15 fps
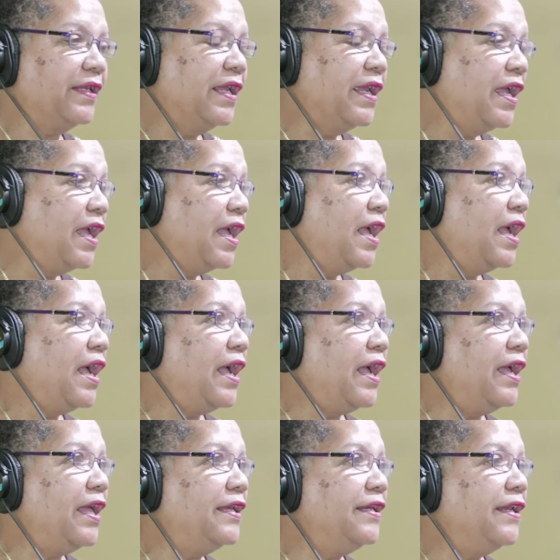correct.
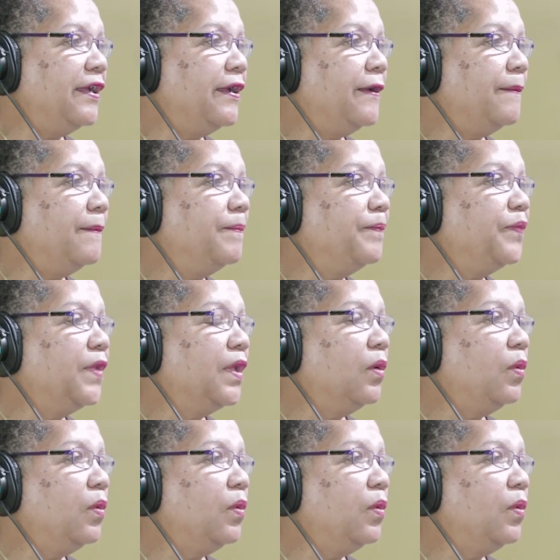And